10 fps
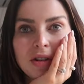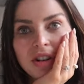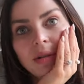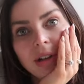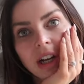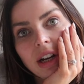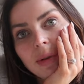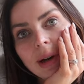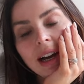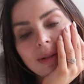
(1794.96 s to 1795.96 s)
don't
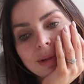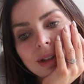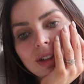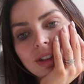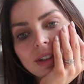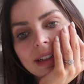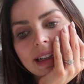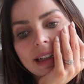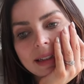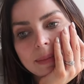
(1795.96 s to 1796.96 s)
know how much
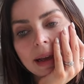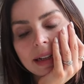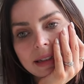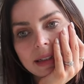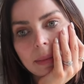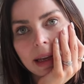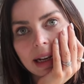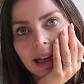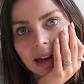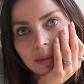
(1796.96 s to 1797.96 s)
it's meant to me
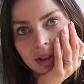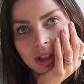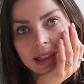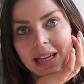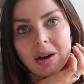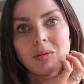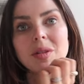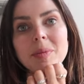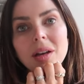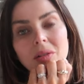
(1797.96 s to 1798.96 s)
and how much it's
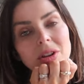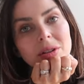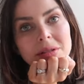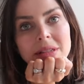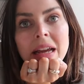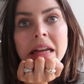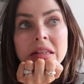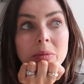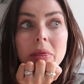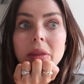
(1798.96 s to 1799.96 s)
helped me on those
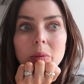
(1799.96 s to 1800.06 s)
days when